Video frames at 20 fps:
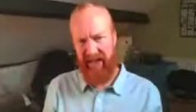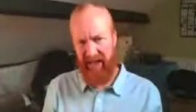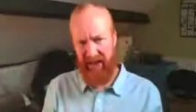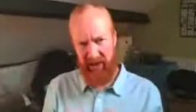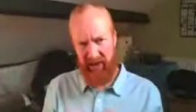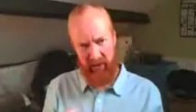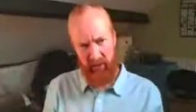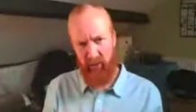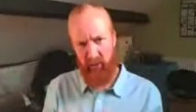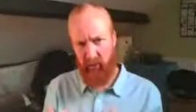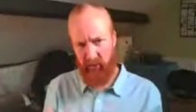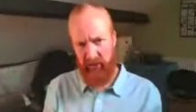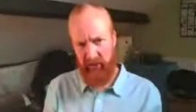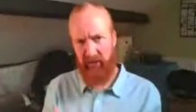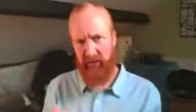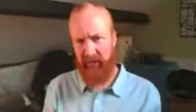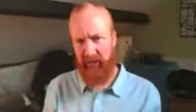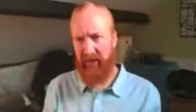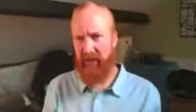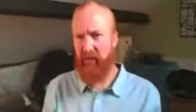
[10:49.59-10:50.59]
actually
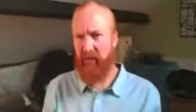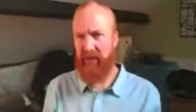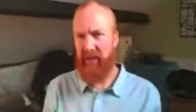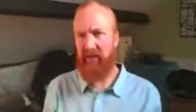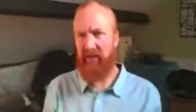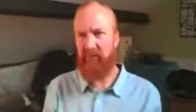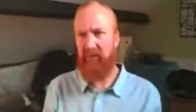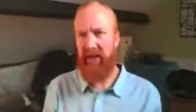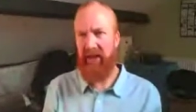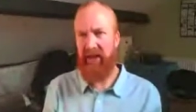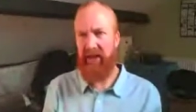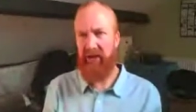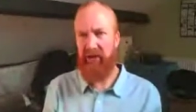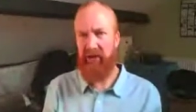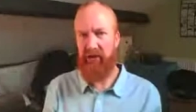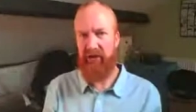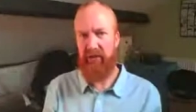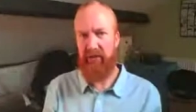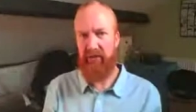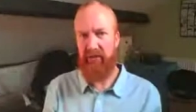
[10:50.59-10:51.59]
also feels that
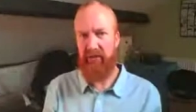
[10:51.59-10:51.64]
rage,